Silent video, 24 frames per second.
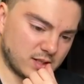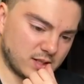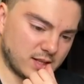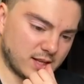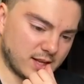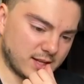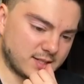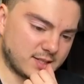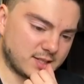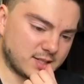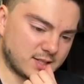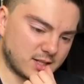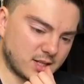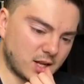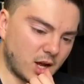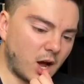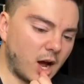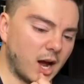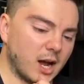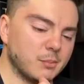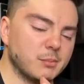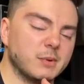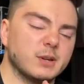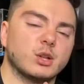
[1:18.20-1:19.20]
Yes,
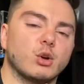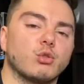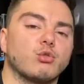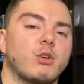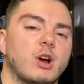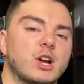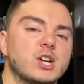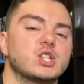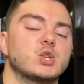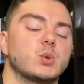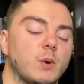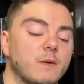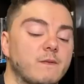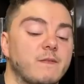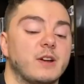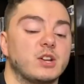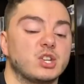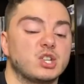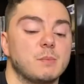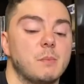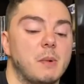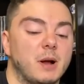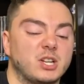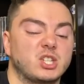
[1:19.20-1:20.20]
I'm in a rush to
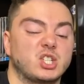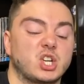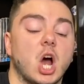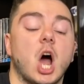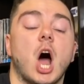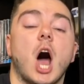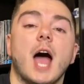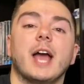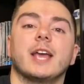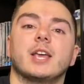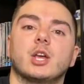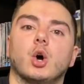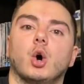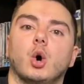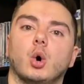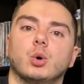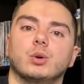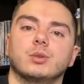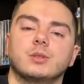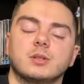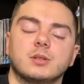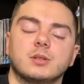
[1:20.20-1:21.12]
avenge my child!